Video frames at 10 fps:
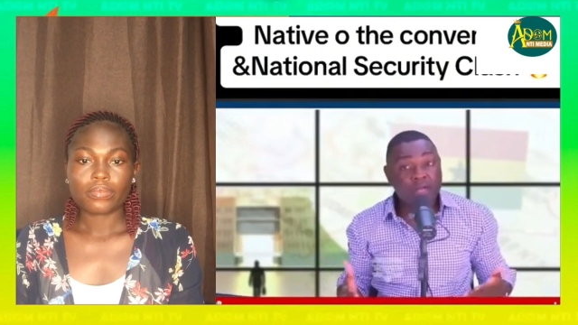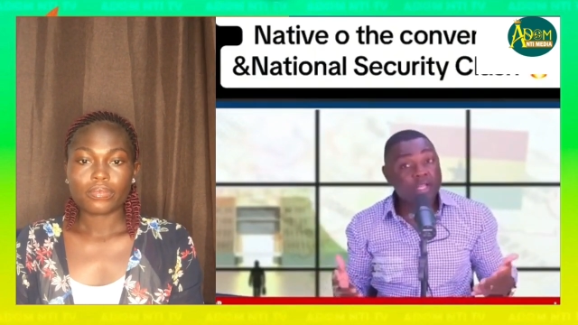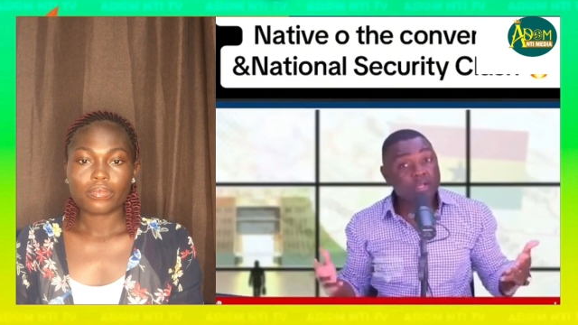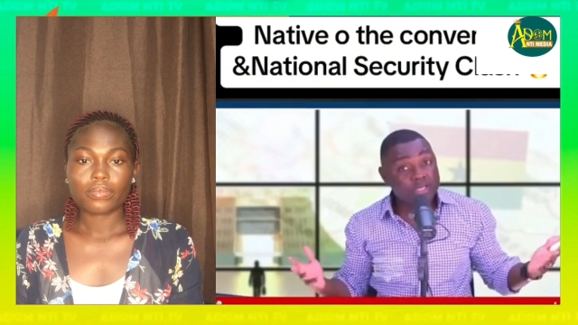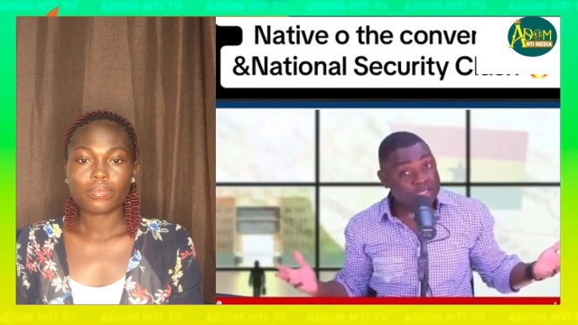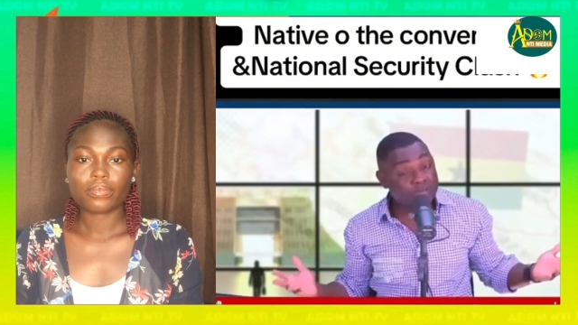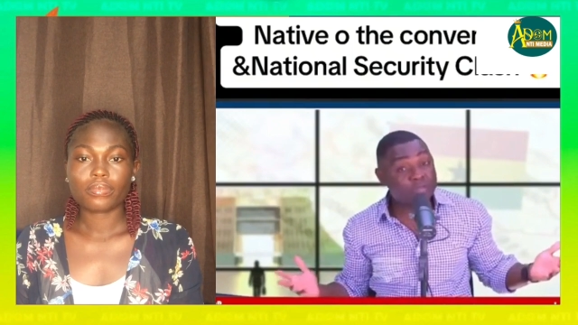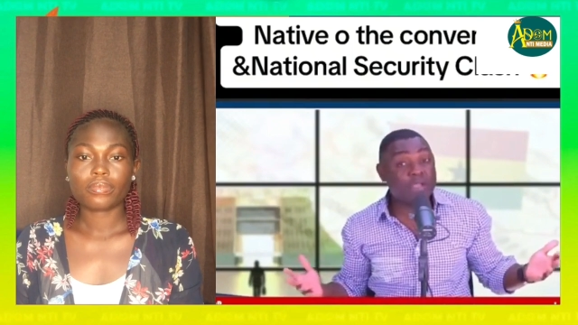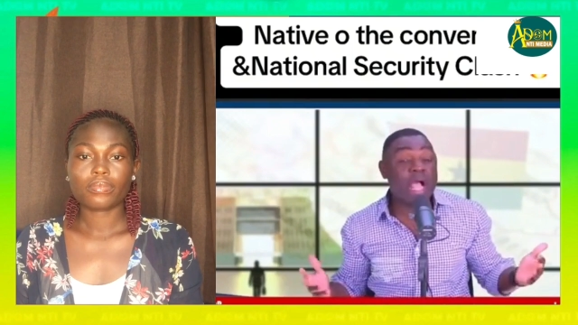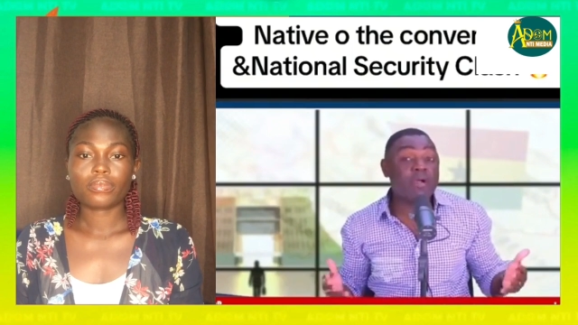Speaker 1: You deserve to be
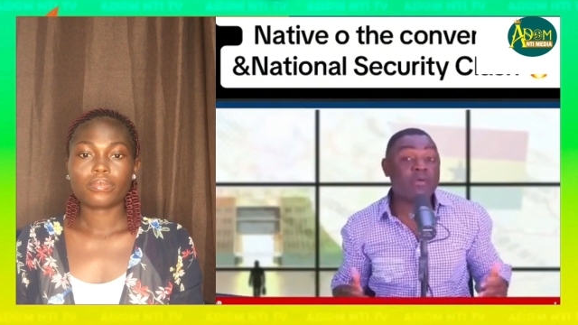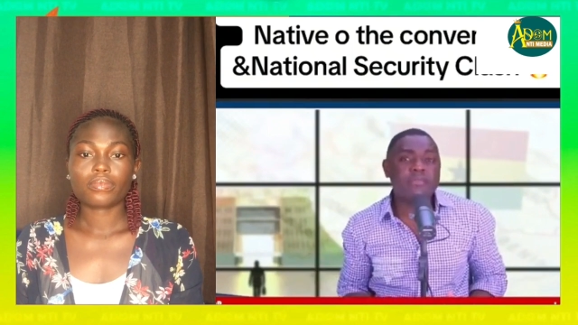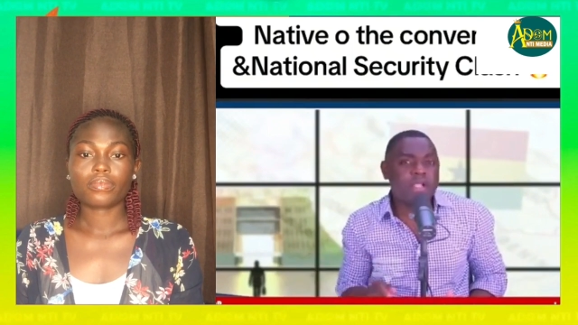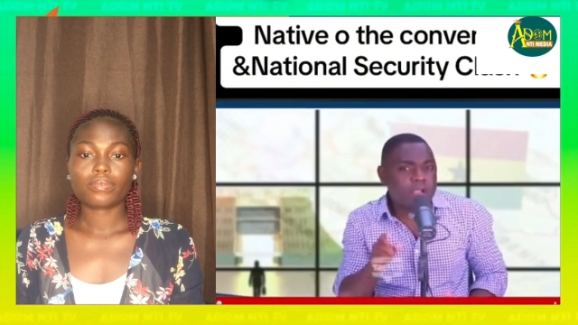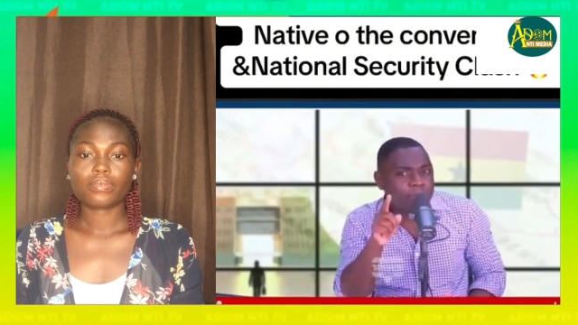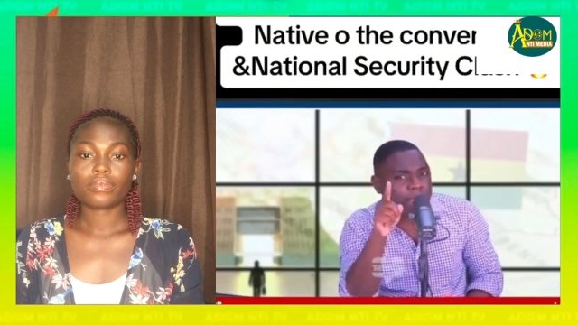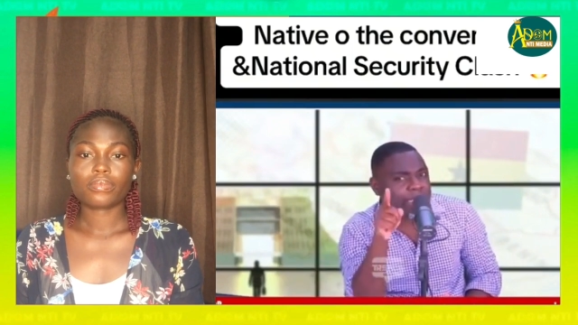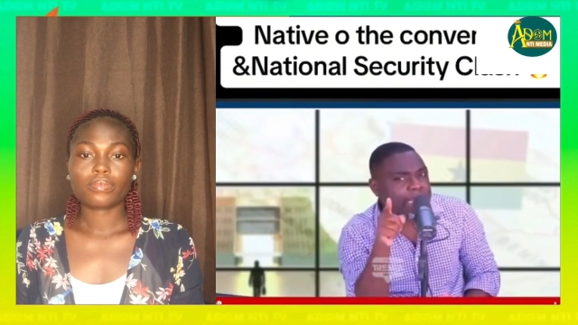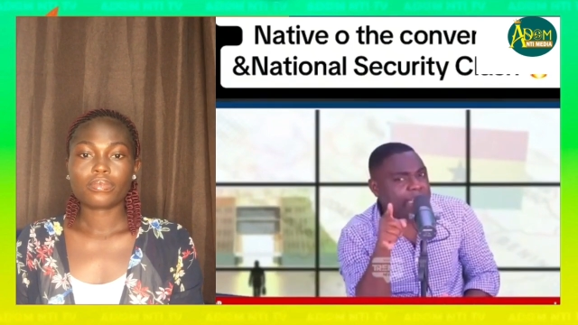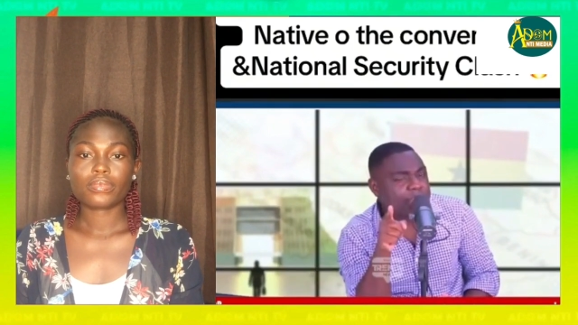angry. But
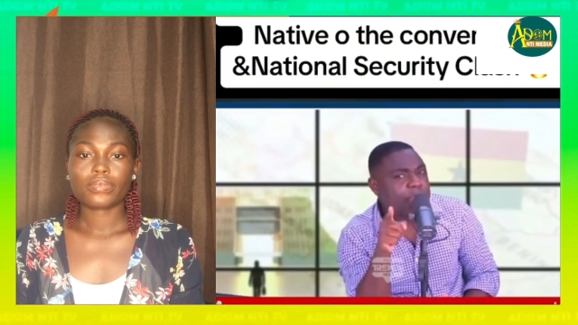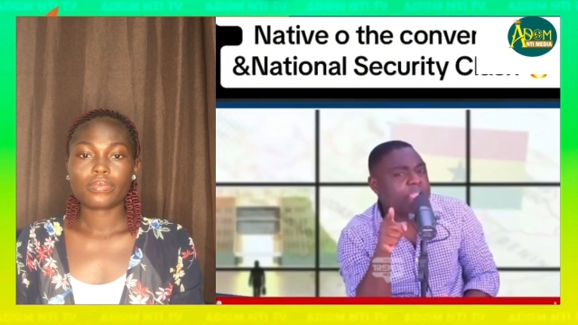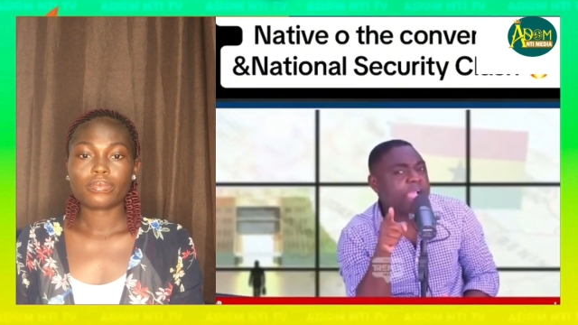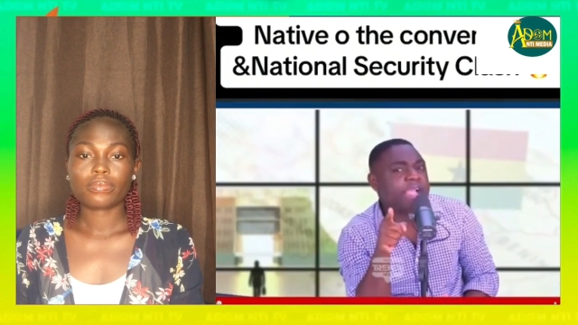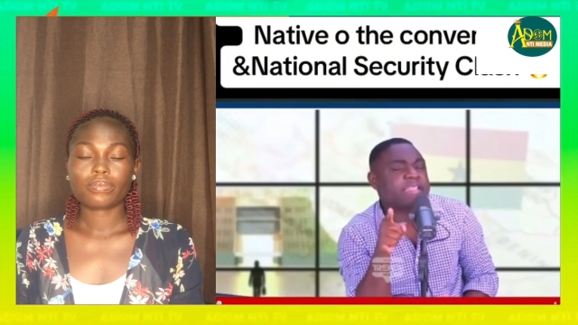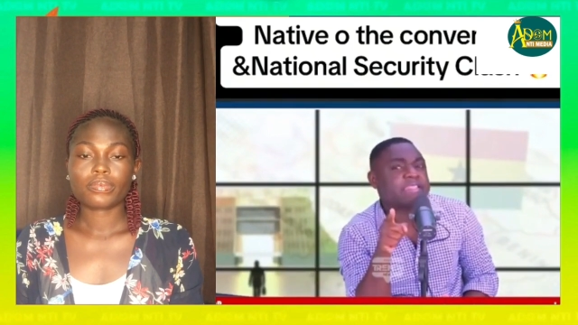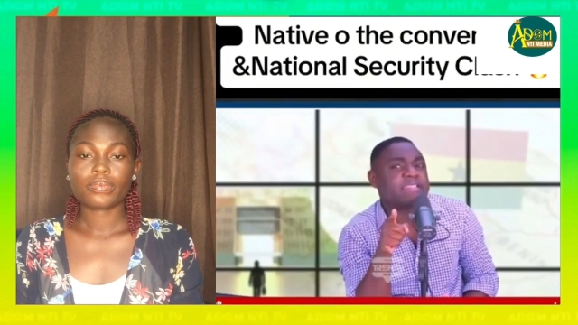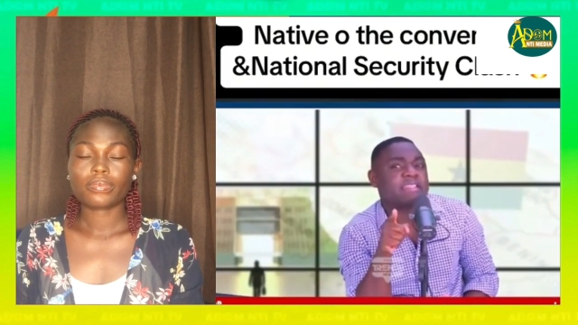the issue here is